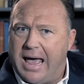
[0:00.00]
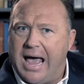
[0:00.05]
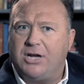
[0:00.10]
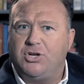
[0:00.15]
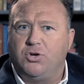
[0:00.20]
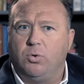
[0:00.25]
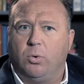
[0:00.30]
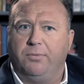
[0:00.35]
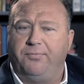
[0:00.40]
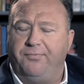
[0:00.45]

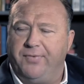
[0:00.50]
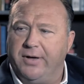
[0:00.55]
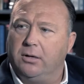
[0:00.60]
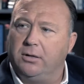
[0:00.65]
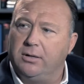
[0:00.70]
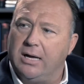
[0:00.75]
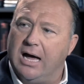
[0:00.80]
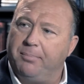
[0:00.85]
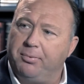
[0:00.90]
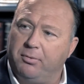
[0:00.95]
actual
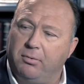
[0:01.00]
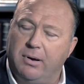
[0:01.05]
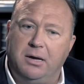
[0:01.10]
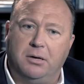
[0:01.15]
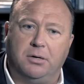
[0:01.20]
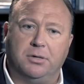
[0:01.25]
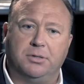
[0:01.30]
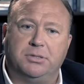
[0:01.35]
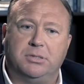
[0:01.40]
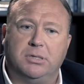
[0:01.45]
field
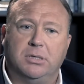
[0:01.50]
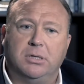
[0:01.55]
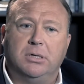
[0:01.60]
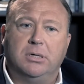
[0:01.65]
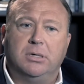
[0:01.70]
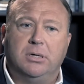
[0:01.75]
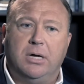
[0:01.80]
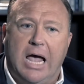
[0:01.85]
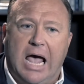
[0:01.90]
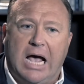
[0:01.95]
operators,
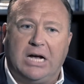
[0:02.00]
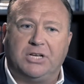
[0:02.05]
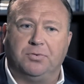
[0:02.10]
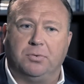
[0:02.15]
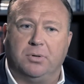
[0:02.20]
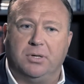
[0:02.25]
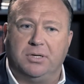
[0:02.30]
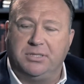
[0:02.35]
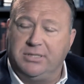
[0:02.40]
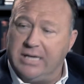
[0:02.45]

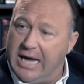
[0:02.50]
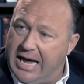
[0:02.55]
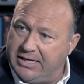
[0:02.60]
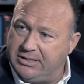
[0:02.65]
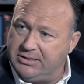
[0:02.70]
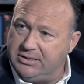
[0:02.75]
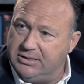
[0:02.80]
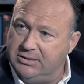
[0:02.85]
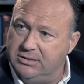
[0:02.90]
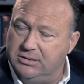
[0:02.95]
actual
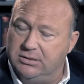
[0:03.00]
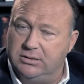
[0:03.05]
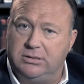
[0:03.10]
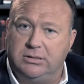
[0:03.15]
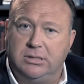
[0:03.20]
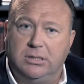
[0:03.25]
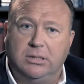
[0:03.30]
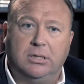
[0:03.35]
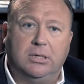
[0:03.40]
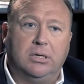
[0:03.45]

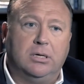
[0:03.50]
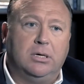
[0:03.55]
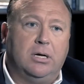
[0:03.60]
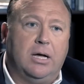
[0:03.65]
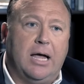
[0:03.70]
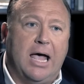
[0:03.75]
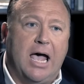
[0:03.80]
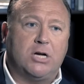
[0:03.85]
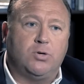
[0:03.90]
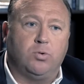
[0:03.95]
assassins,
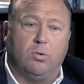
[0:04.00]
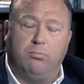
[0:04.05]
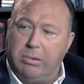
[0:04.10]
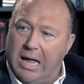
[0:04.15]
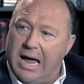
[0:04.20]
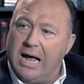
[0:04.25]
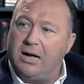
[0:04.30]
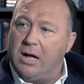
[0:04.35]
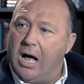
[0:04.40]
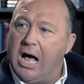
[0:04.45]
actual
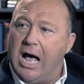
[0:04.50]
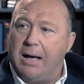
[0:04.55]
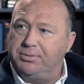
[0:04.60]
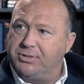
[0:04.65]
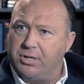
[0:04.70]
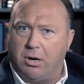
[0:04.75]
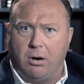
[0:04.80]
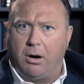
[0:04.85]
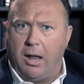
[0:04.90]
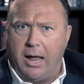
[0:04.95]
black
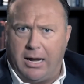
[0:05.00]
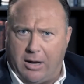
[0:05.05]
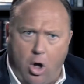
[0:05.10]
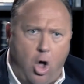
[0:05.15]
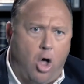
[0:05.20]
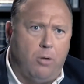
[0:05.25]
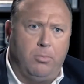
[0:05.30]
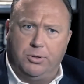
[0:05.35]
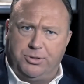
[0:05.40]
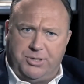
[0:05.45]
ops are like
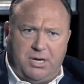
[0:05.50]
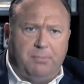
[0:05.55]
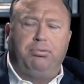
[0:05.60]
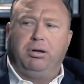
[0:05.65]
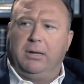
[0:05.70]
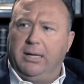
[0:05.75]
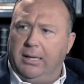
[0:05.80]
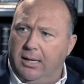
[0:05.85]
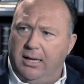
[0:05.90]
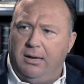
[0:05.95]
almost
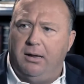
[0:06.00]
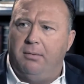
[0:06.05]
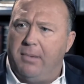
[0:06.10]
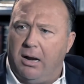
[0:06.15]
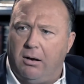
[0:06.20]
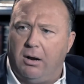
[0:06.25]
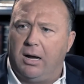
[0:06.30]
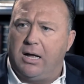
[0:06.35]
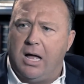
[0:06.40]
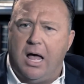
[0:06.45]
completely
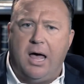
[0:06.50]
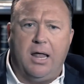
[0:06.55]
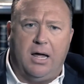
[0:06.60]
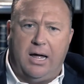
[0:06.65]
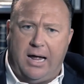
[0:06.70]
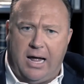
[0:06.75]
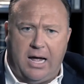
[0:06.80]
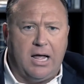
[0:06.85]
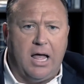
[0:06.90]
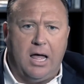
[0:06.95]

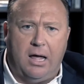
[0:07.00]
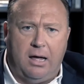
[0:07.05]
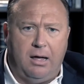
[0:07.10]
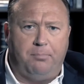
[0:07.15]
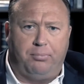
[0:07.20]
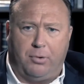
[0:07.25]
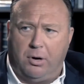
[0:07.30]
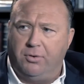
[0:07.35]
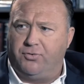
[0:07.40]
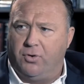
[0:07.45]
Americana
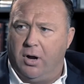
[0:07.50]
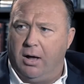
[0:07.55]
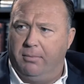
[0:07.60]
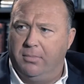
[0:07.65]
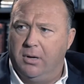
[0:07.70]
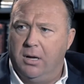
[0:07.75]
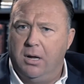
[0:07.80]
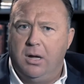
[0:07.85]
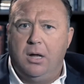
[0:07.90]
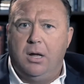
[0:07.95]
pro-Trump.
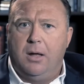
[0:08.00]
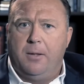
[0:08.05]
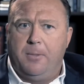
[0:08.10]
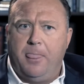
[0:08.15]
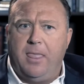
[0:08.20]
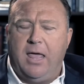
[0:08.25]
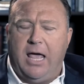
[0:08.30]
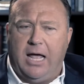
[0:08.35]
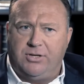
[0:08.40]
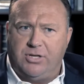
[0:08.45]

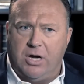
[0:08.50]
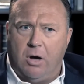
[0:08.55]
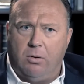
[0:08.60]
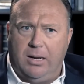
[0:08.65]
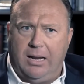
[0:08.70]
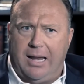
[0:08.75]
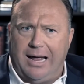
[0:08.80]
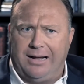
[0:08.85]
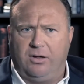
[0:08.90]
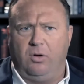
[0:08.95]
Yeah. It's
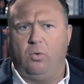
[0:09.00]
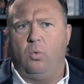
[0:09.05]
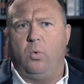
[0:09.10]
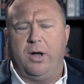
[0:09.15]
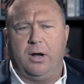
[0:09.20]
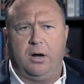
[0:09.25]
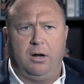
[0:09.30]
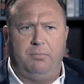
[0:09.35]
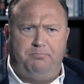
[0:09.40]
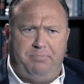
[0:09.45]
only like the
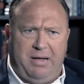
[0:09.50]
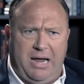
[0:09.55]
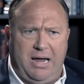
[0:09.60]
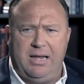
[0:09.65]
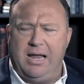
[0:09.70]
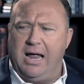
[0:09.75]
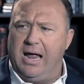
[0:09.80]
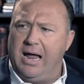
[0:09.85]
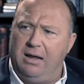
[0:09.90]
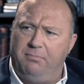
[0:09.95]
weird
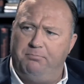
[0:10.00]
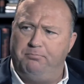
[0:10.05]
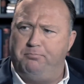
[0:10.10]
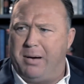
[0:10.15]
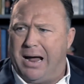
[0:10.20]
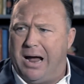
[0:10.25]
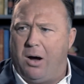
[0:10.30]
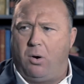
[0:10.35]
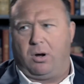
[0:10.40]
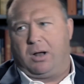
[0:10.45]
pinhead
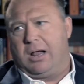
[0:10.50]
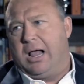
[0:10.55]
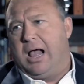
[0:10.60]
power